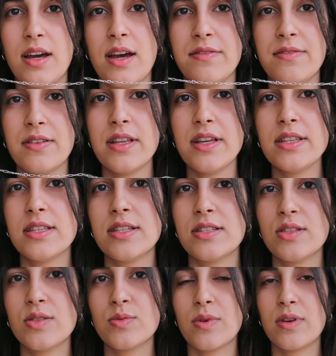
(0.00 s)
I feel like
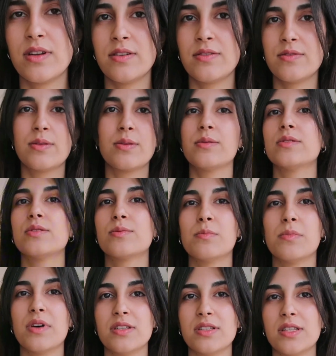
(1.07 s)
this is one of those
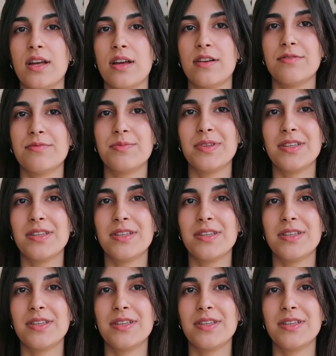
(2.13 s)
must-have